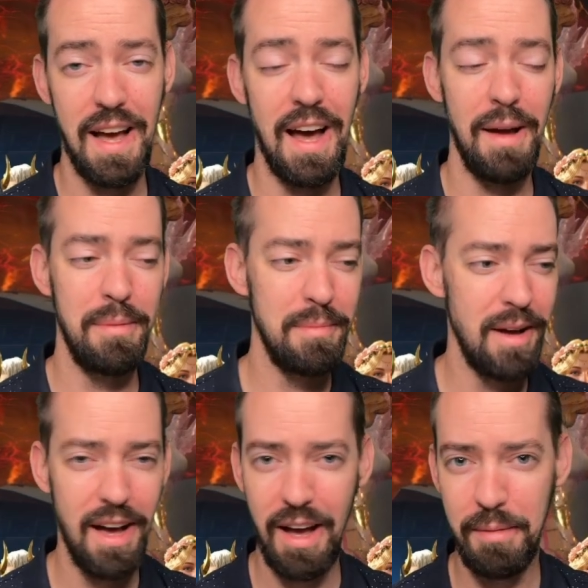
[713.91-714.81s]

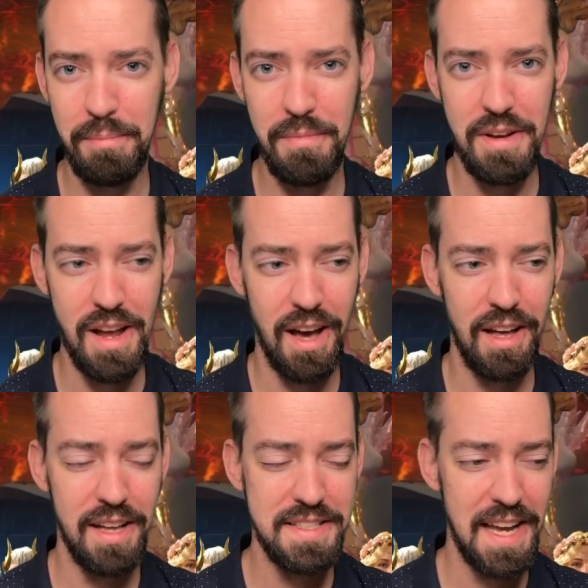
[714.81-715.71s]
I'm
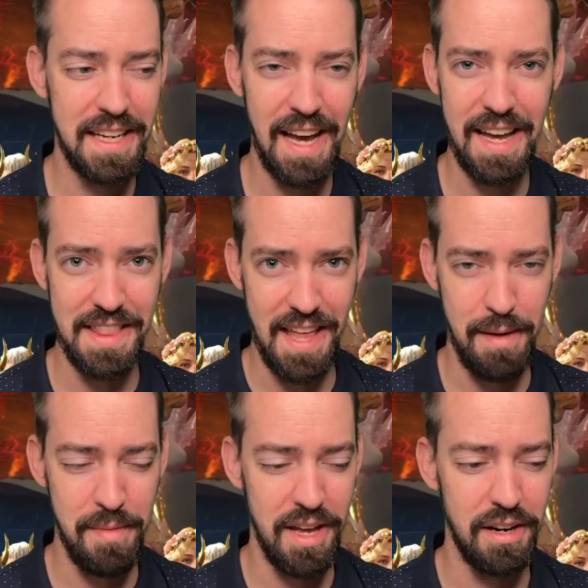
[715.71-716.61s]
not a tech guy in
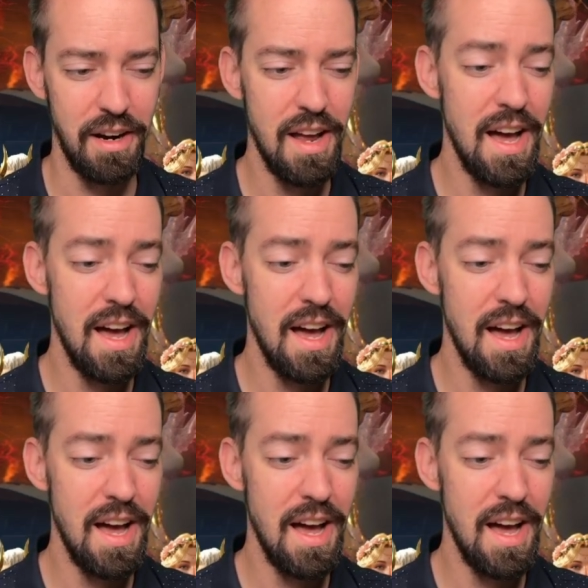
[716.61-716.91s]
that manner.